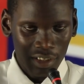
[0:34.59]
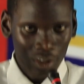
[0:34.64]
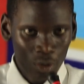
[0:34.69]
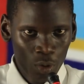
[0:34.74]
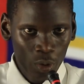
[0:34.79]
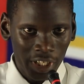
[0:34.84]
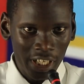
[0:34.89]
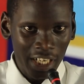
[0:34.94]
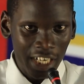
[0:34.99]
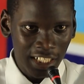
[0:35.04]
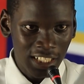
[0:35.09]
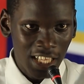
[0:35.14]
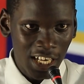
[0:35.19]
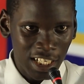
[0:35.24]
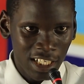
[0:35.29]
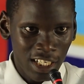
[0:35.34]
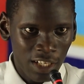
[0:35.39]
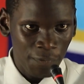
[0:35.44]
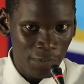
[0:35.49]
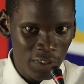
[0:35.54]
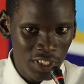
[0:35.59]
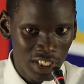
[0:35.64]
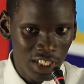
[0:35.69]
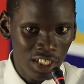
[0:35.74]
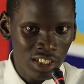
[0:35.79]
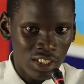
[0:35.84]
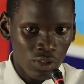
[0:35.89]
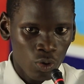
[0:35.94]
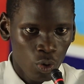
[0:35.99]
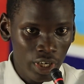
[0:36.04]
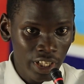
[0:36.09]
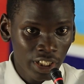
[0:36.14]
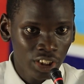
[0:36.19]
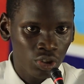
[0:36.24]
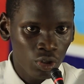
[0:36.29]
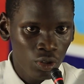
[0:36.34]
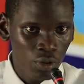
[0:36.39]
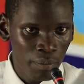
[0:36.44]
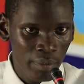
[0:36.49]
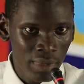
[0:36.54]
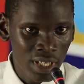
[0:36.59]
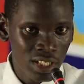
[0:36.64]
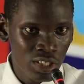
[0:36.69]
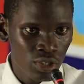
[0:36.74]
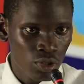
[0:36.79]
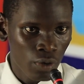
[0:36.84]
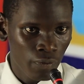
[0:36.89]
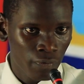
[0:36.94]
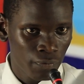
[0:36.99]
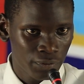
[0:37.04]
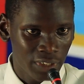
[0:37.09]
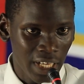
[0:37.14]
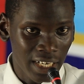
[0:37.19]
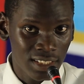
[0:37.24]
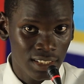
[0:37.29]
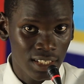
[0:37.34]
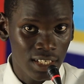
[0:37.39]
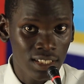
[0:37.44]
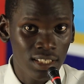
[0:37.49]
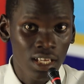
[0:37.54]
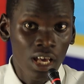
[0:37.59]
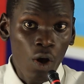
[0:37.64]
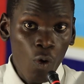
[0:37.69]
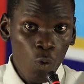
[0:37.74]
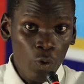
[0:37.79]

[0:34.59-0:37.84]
looking at the inefficient collection means of taxes,